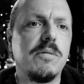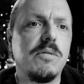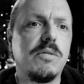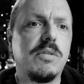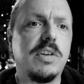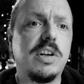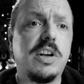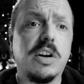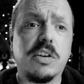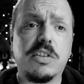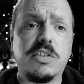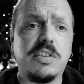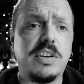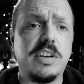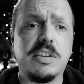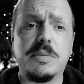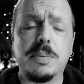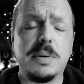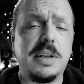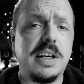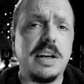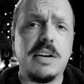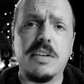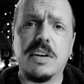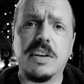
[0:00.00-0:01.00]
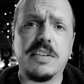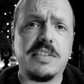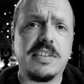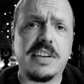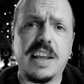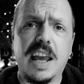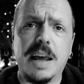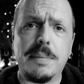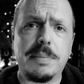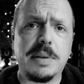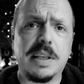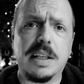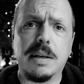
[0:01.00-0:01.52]
reductionist, materialist,
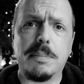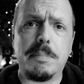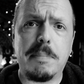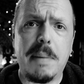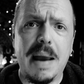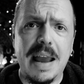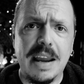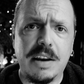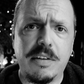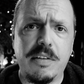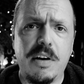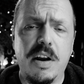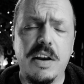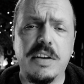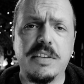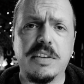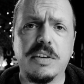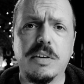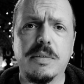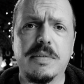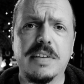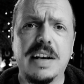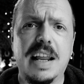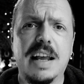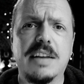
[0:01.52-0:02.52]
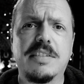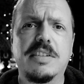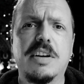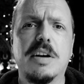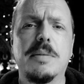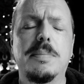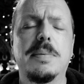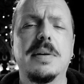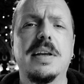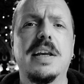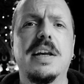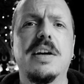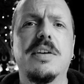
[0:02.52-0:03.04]
skeptical background, and over the last
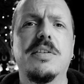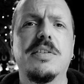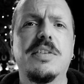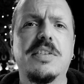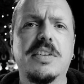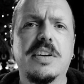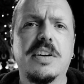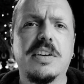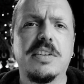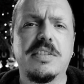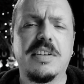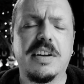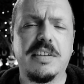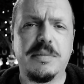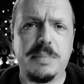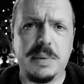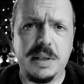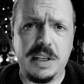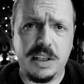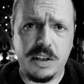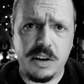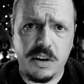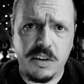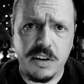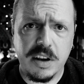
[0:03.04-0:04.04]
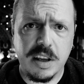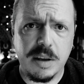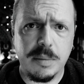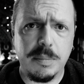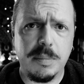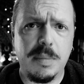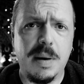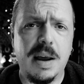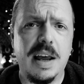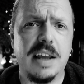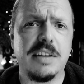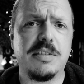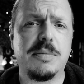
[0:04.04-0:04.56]
couple of years, because I've been annoying him,
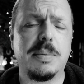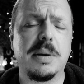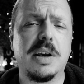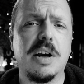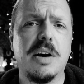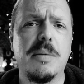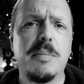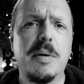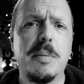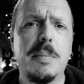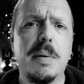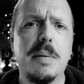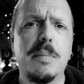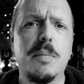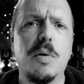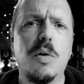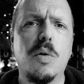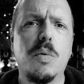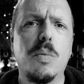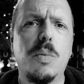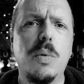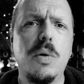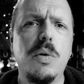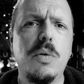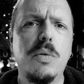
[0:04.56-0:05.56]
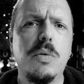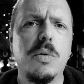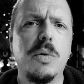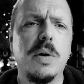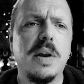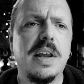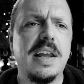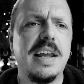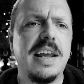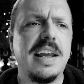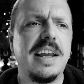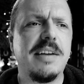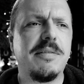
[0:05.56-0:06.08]
has become a bit more woo.
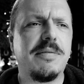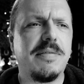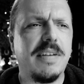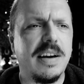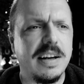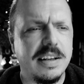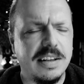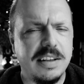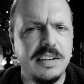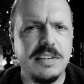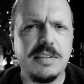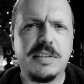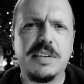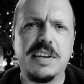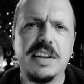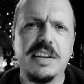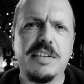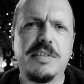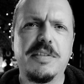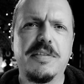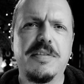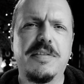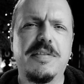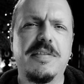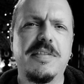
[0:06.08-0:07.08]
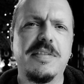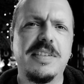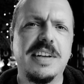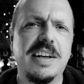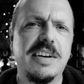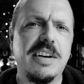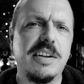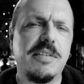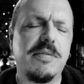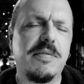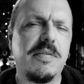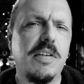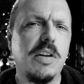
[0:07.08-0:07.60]
In fact, he's
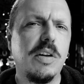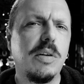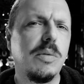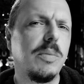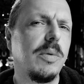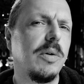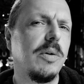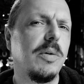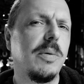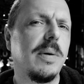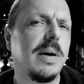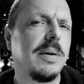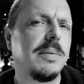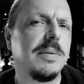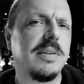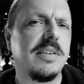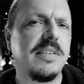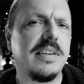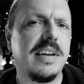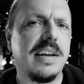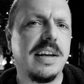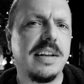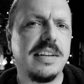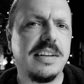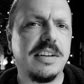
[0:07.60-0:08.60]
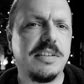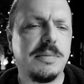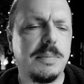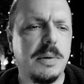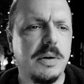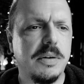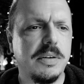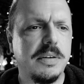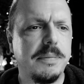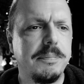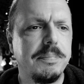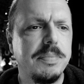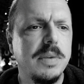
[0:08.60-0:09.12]
nearly full woo, I would say, at this
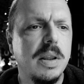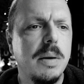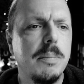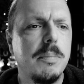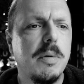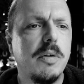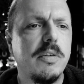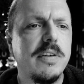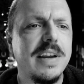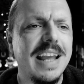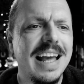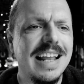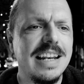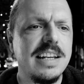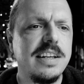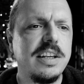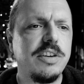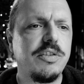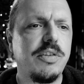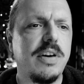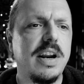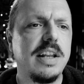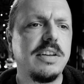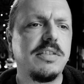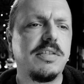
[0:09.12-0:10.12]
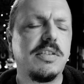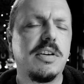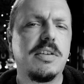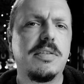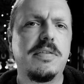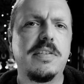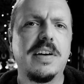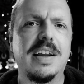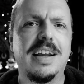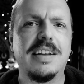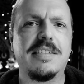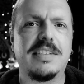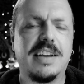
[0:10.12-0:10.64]
point. But reality
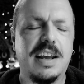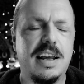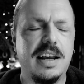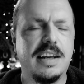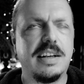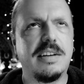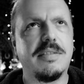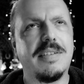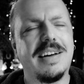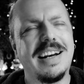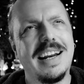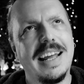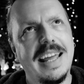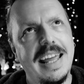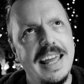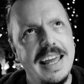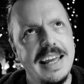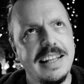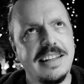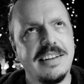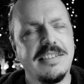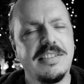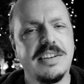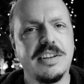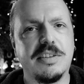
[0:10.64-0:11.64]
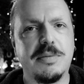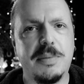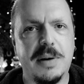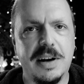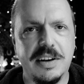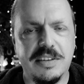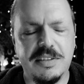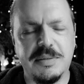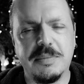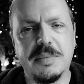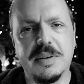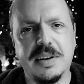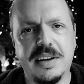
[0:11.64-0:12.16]
transurfing is kind of, I hate this
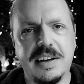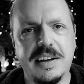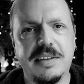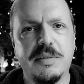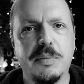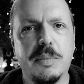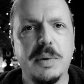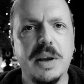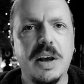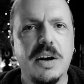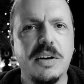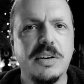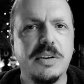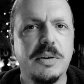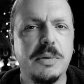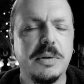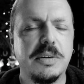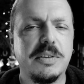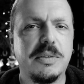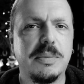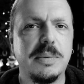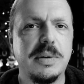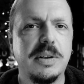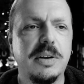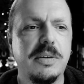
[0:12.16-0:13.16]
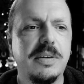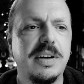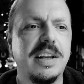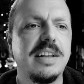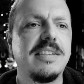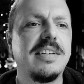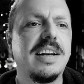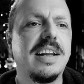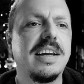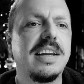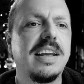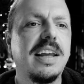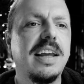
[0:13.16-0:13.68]
expression, but we all know we'll do it.
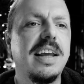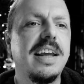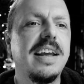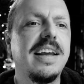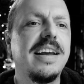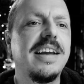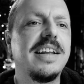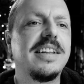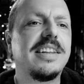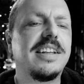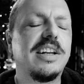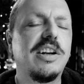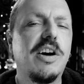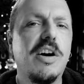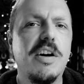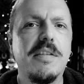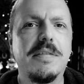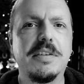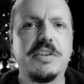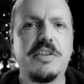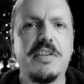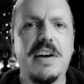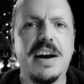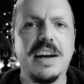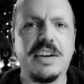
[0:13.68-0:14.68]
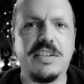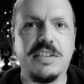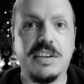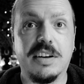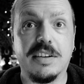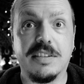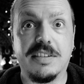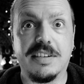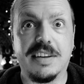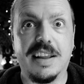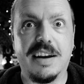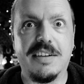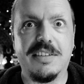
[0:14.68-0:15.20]
It's like the law of attraction on
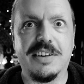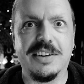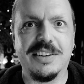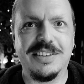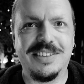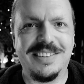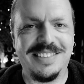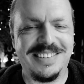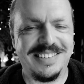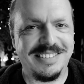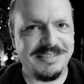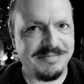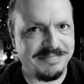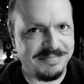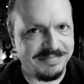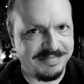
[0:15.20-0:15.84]
steroids.